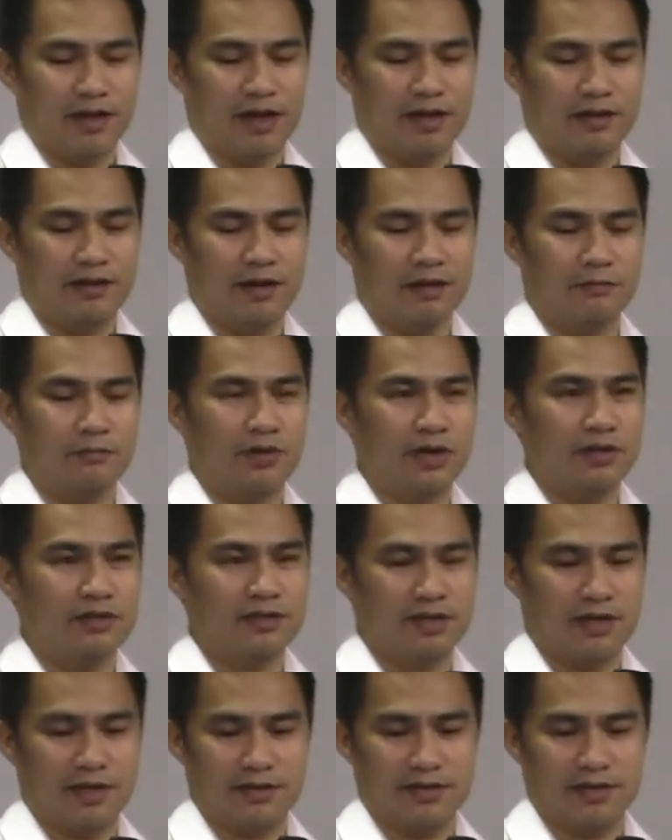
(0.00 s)
And they have
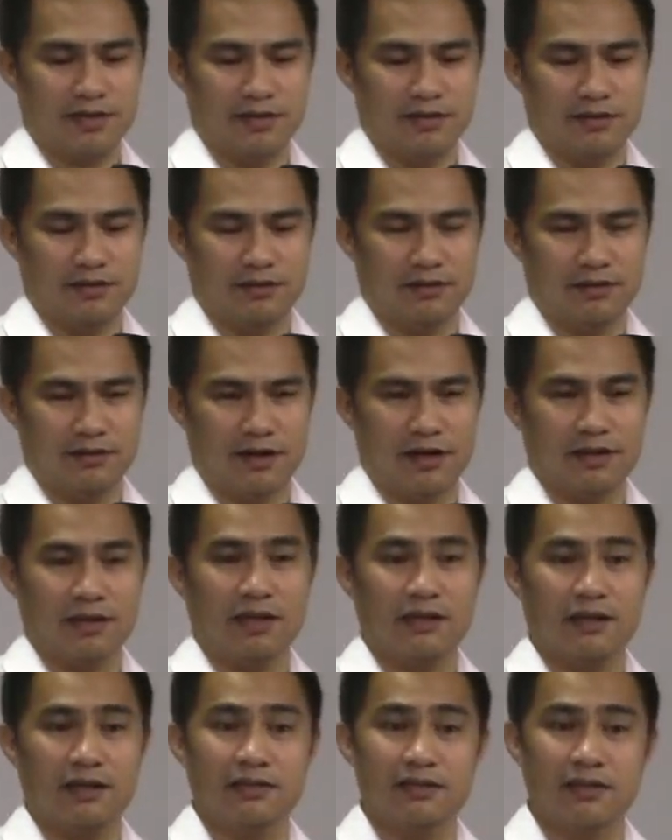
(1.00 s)
branches in, I
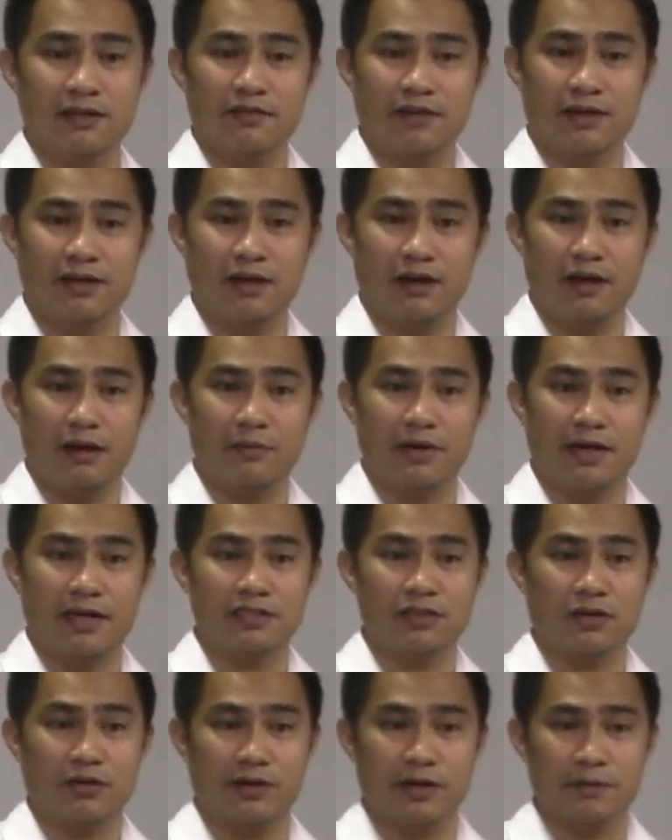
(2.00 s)
think, in 7
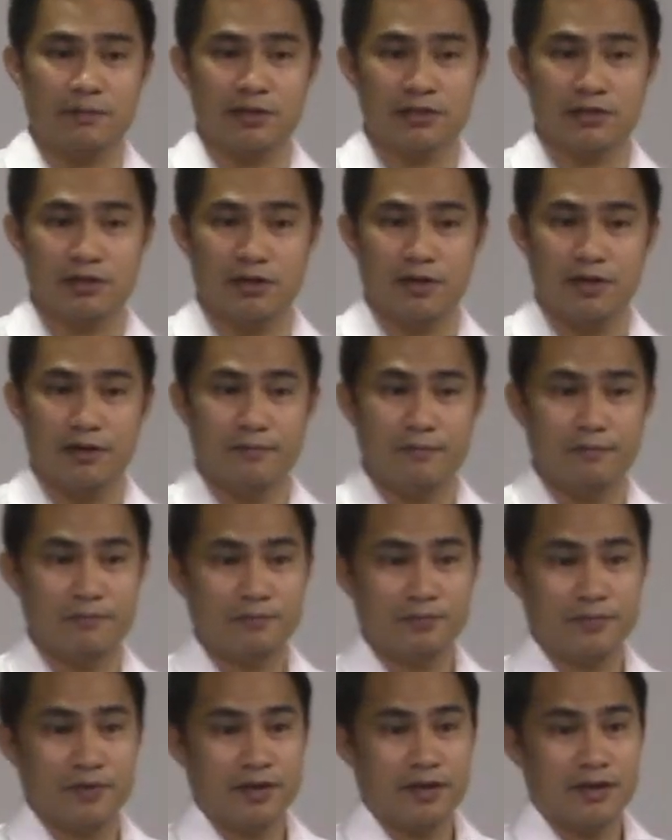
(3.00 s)
Emirates already, Pastor.
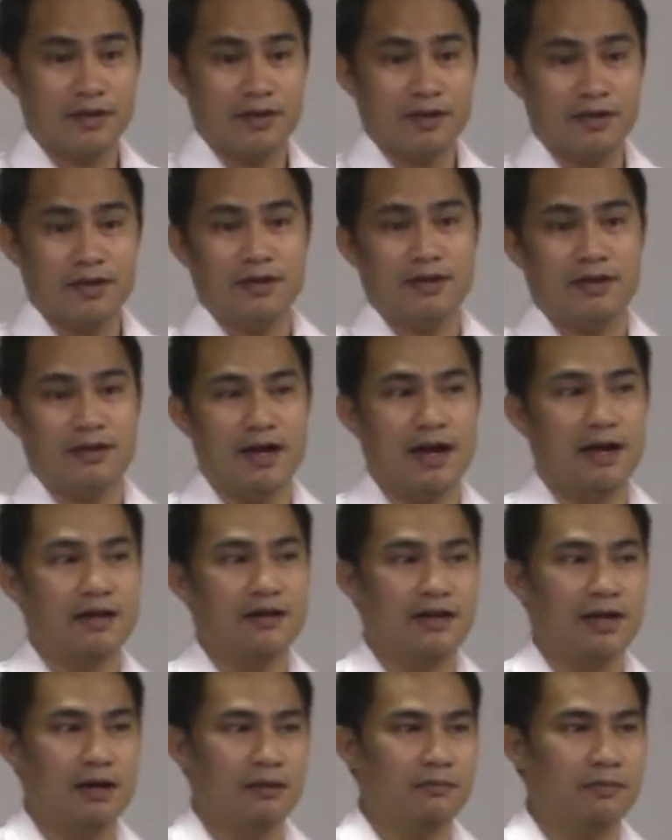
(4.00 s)

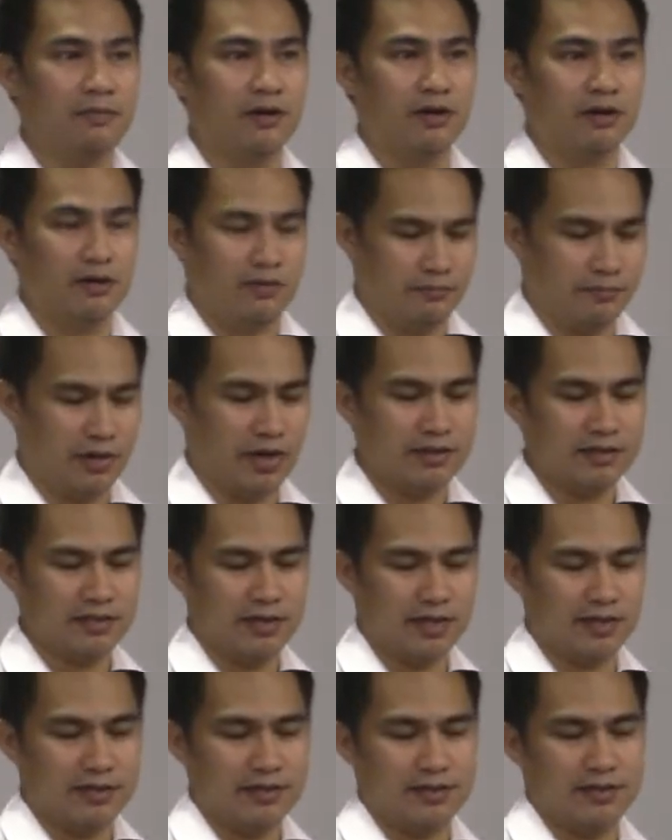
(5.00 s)
Yeah, they have
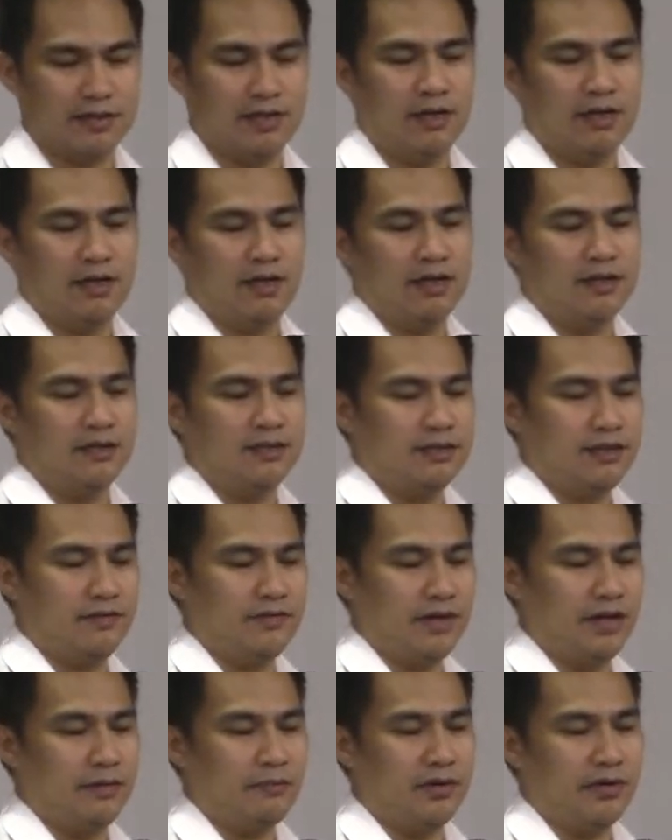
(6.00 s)
branches in
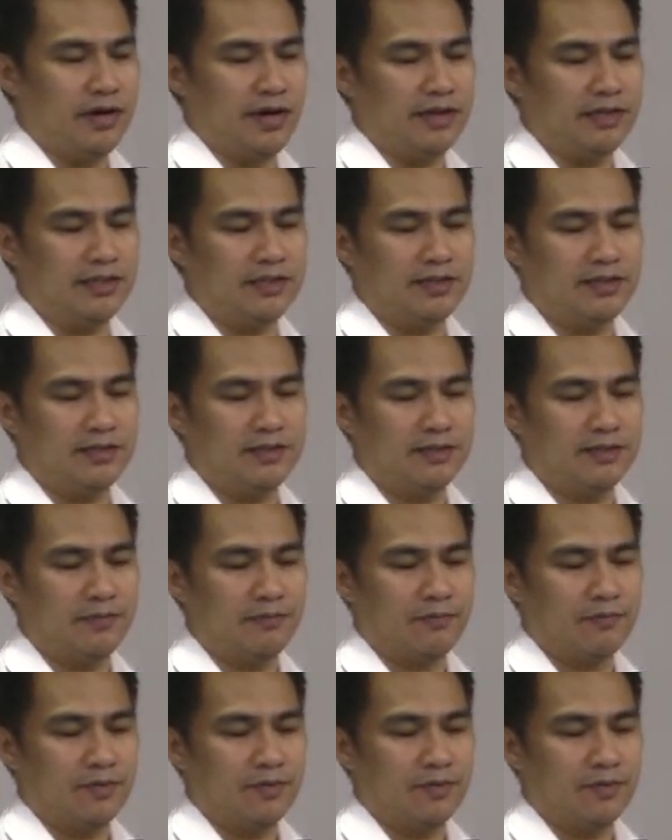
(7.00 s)
7 Emirates.